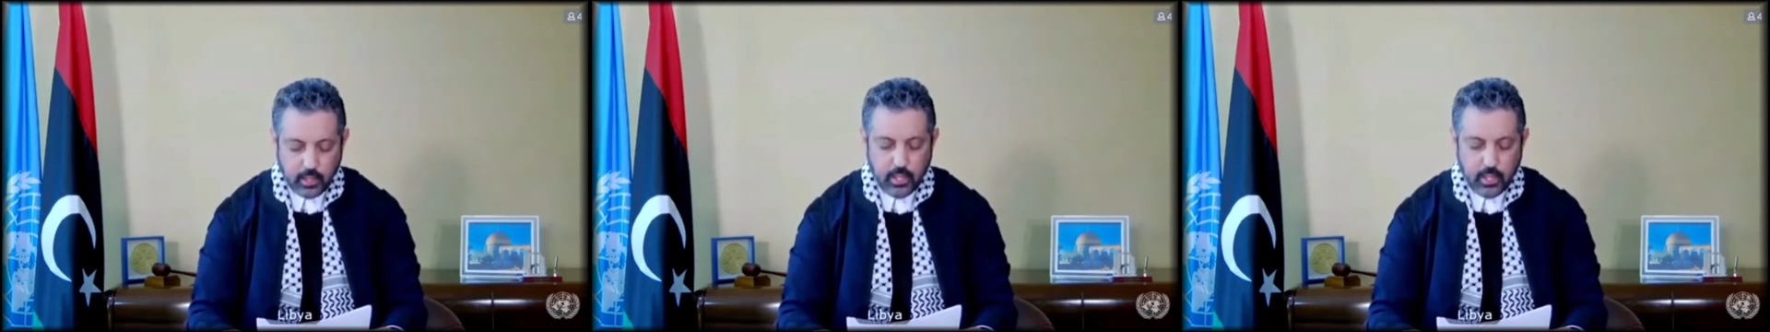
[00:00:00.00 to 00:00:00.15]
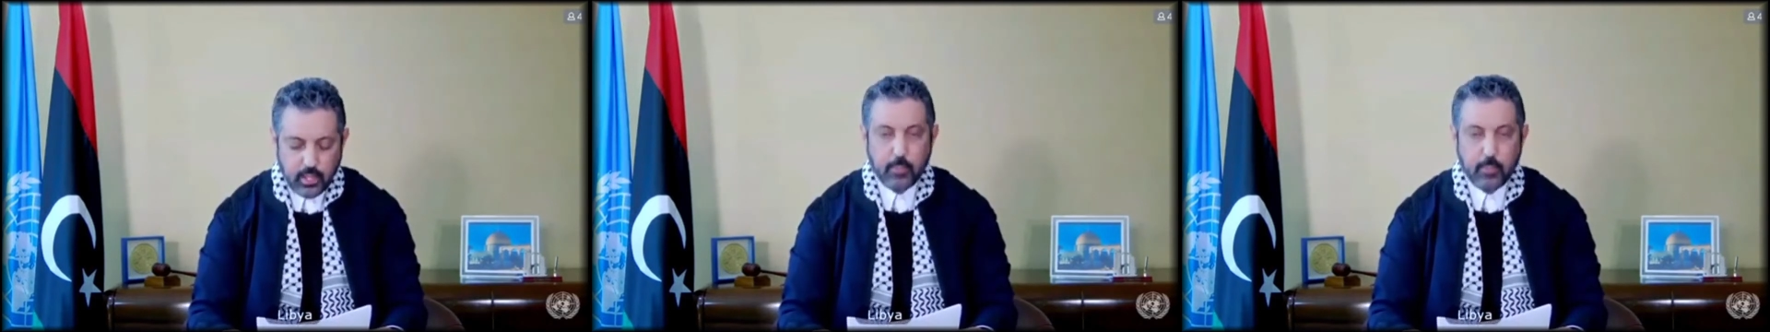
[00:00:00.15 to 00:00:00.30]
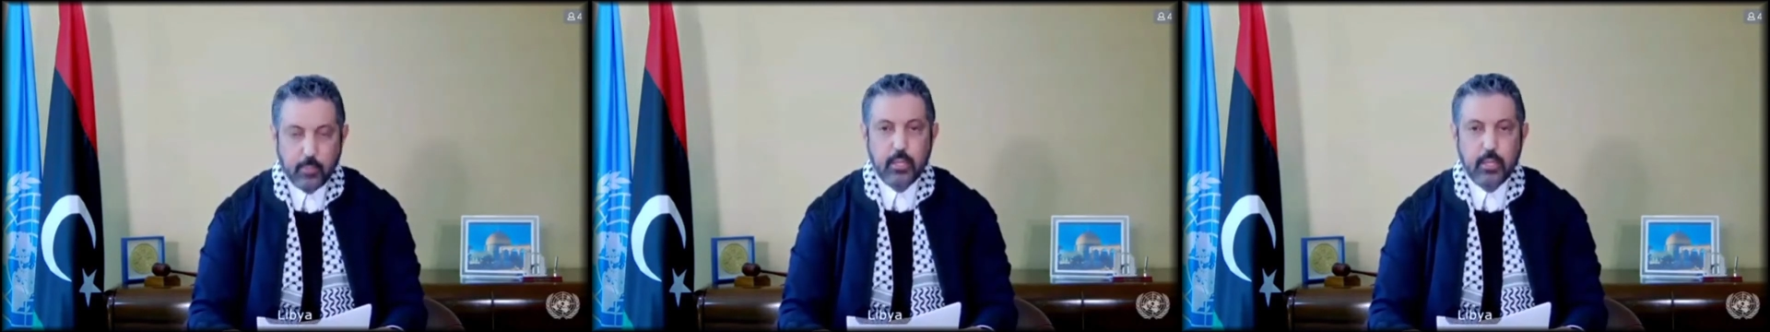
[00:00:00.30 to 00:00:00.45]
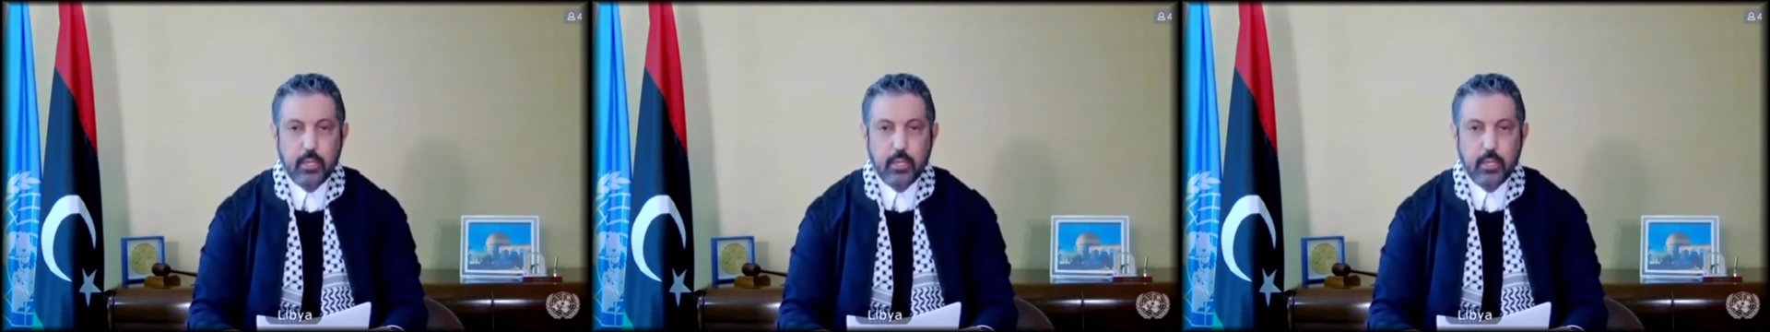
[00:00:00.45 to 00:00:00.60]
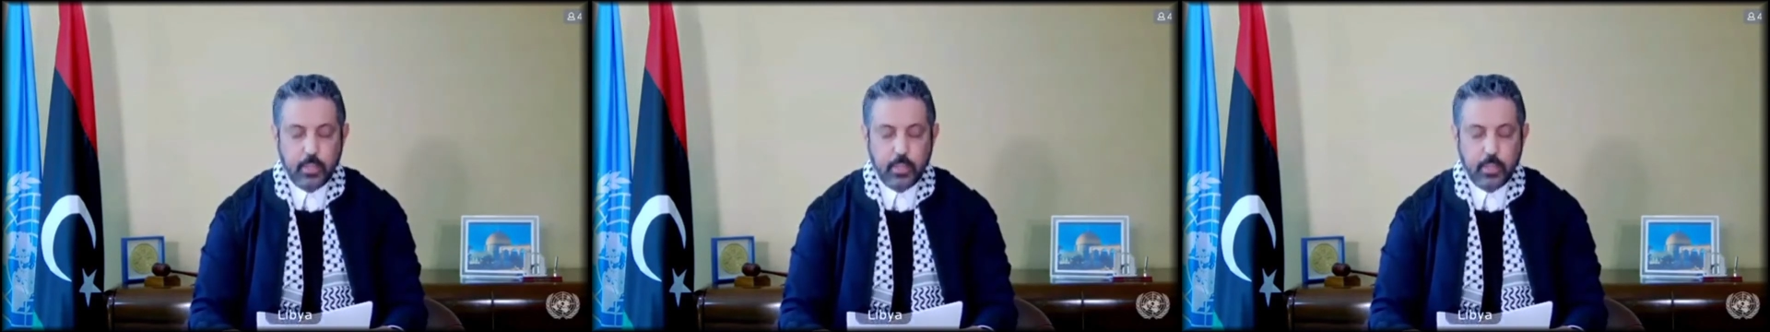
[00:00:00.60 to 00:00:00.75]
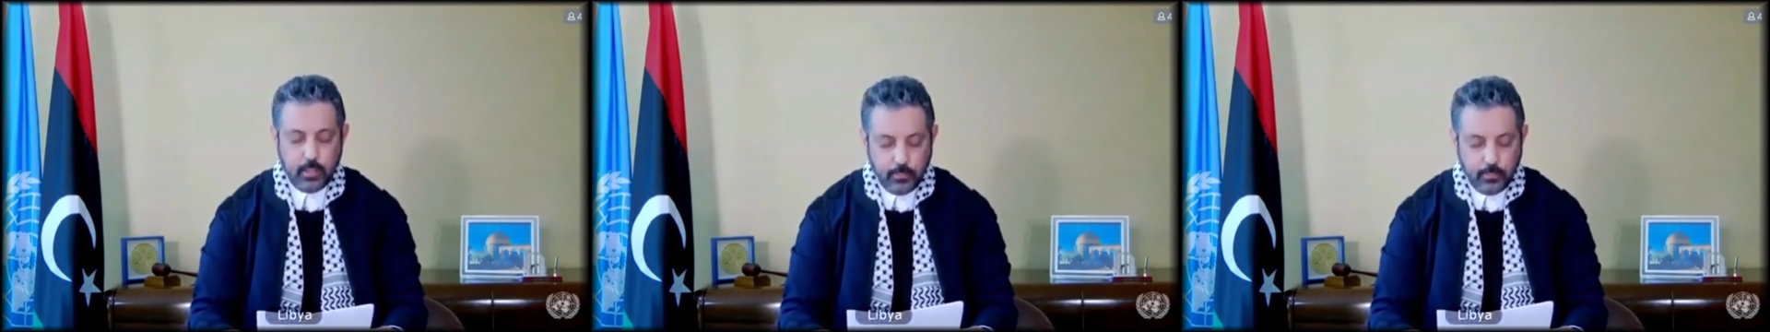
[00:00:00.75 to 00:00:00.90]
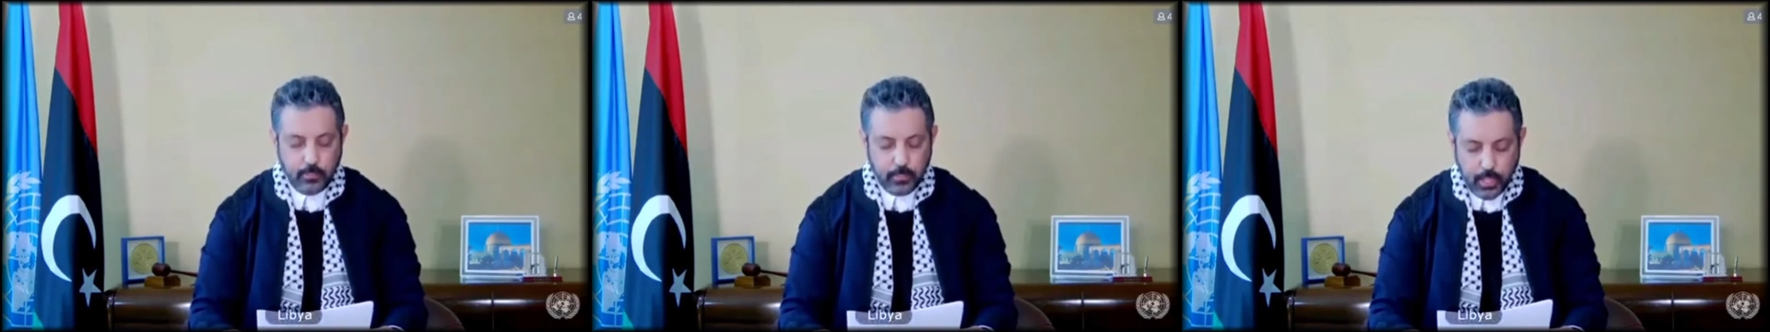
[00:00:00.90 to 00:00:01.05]
justice, and the rule of
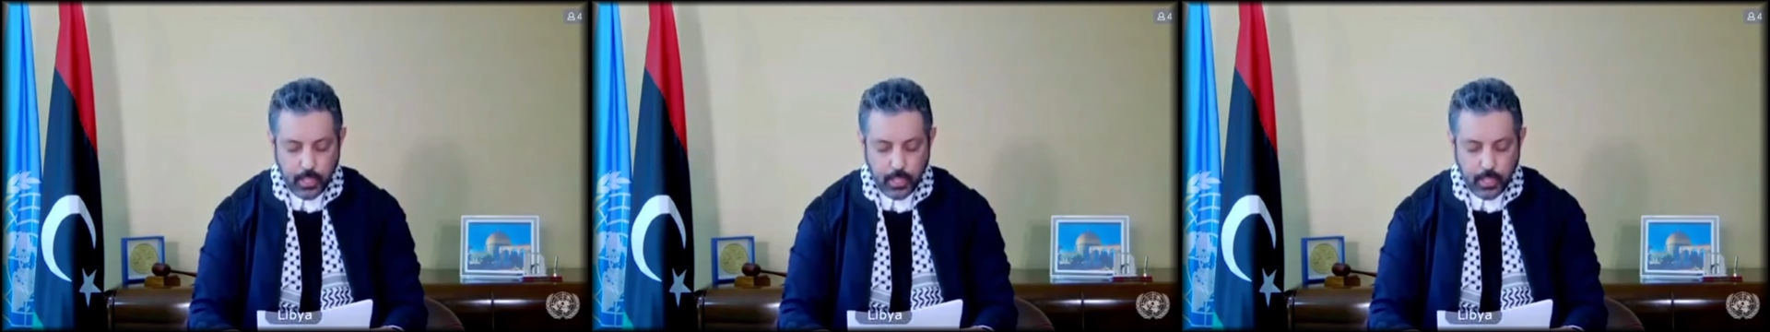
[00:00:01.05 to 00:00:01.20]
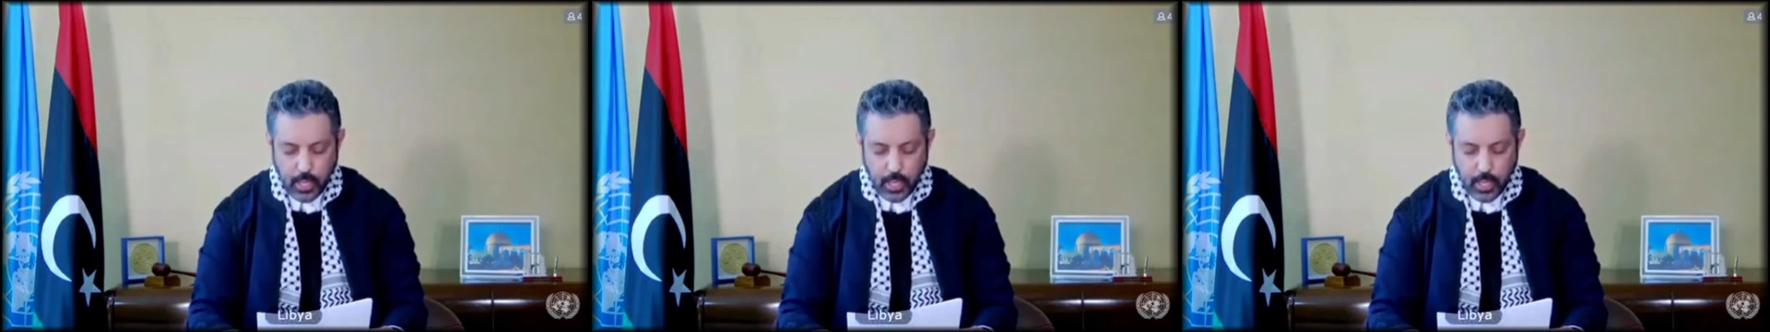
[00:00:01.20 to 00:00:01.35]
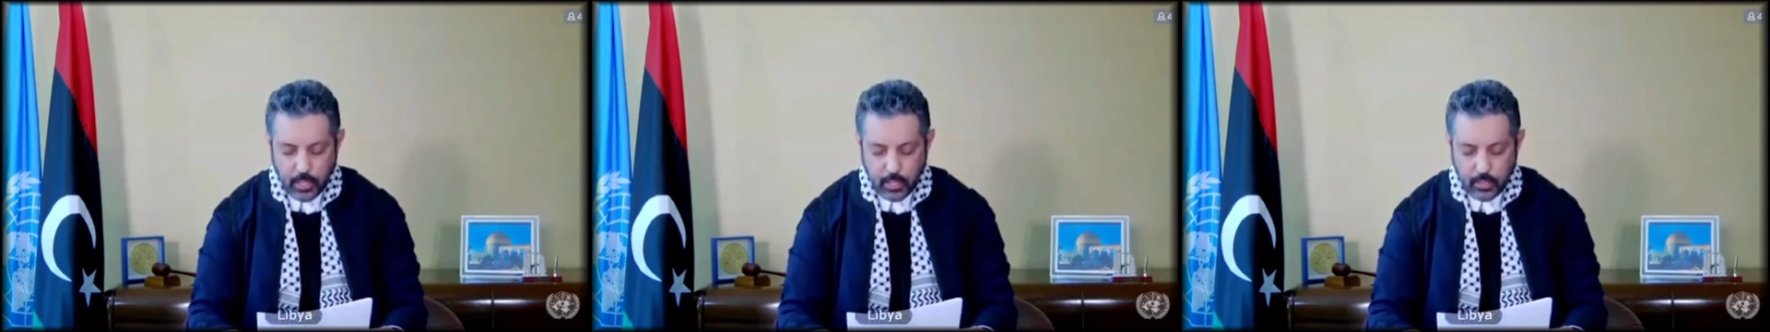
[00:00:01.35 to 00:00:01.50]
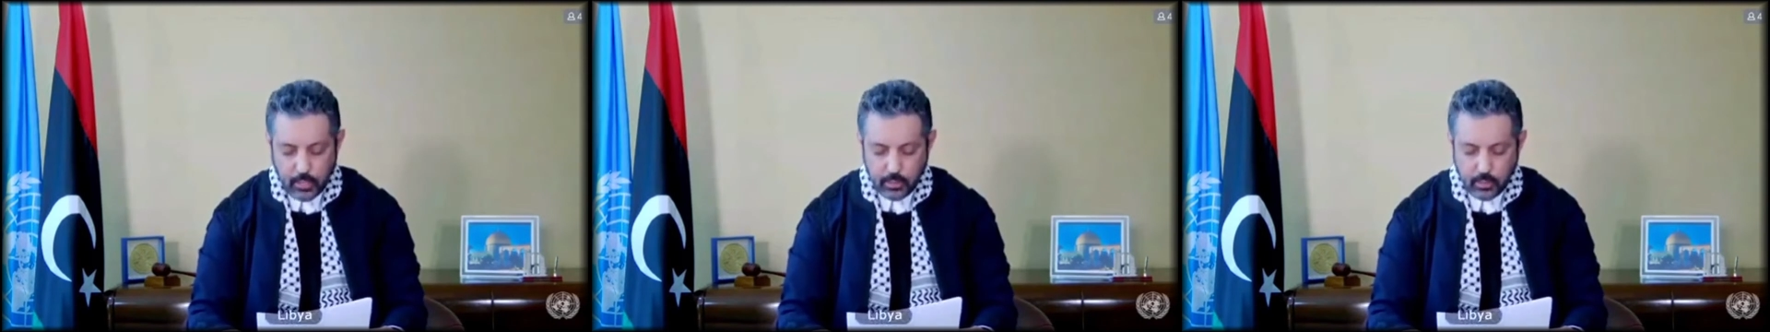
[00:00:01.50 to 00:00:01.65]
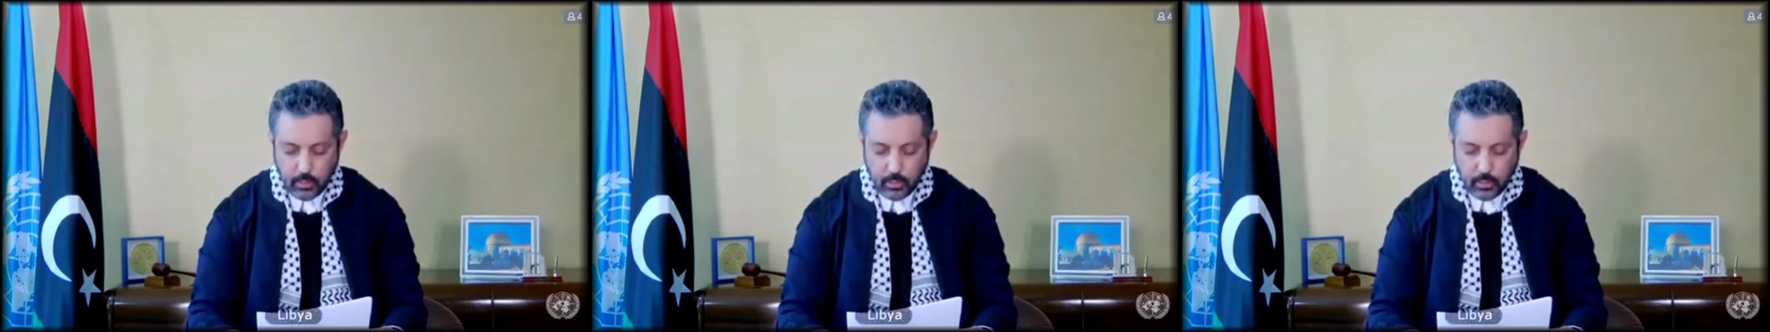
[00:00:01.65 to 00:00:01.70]
law in Libya.